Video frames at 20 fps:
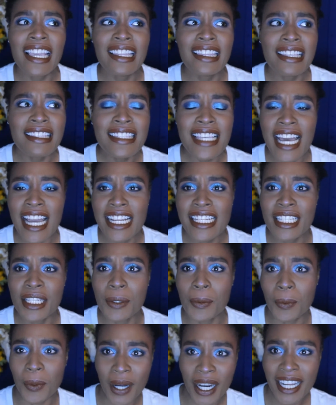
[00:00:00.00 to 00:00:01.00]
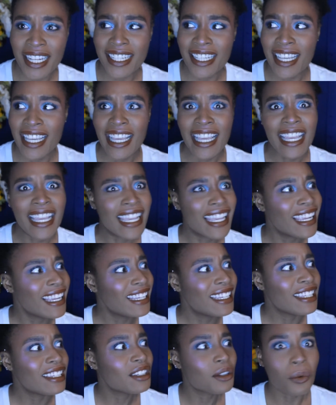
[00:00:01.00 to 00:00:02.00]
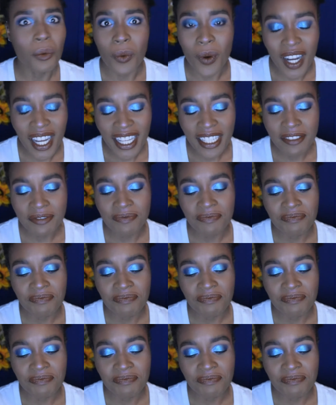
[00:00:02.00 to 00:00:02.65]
this guy did what? He did what?